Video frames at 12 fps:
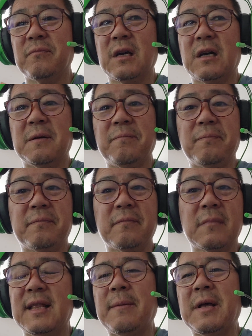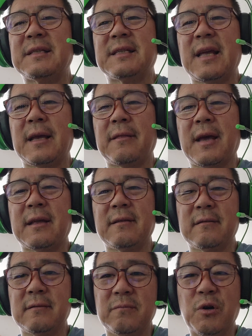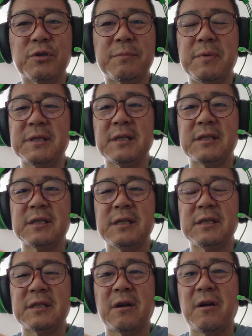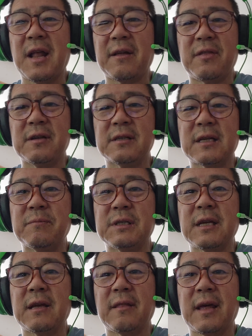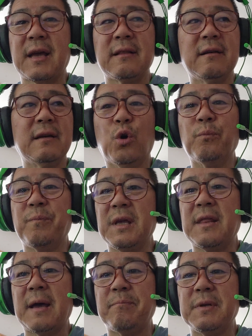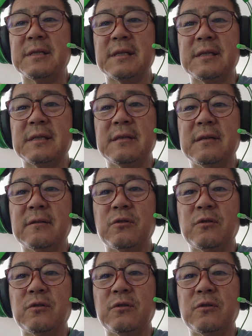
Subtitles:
And I'm not saying that most businesses are like this. I'm saying that don't be that business.